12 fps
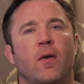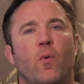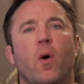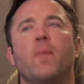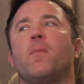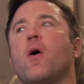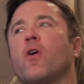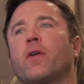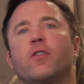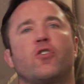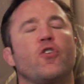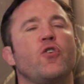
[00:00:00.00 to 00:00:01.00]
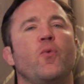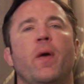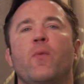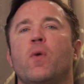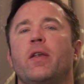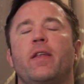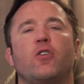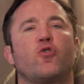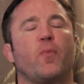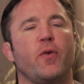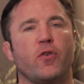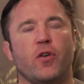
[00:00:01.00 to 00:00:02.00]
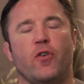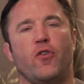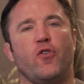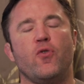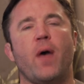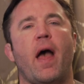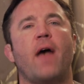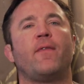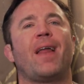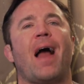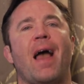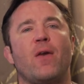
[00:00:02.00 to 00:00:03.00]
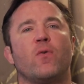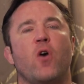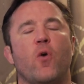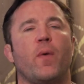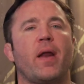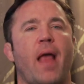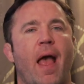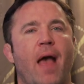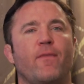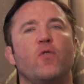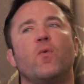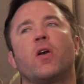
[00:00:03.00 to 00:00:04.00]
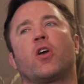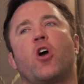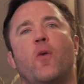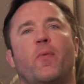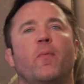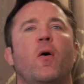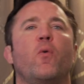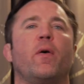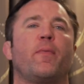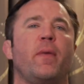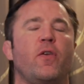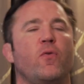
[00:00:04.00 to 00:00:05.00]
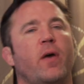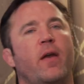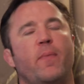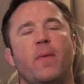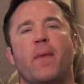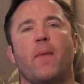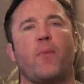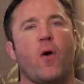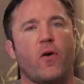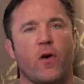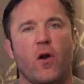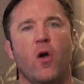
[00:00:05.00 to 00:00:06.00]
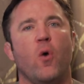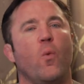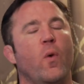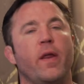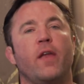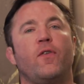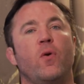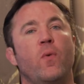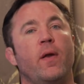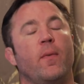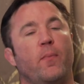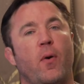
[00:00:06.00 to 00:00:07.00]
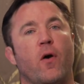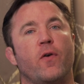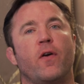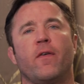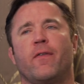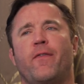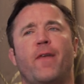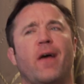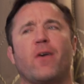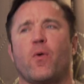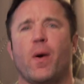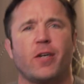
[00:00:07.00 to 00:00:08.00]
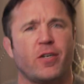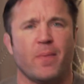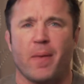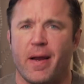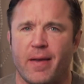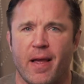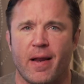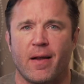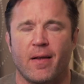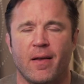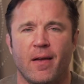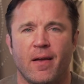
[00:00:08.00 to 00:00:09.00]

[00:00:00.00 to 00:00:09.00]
What markets are you in? What distribution do you have that I don't already have? You want to co-promote with me? You got to be my partner. What are you doing, partner? Fair question by Dana.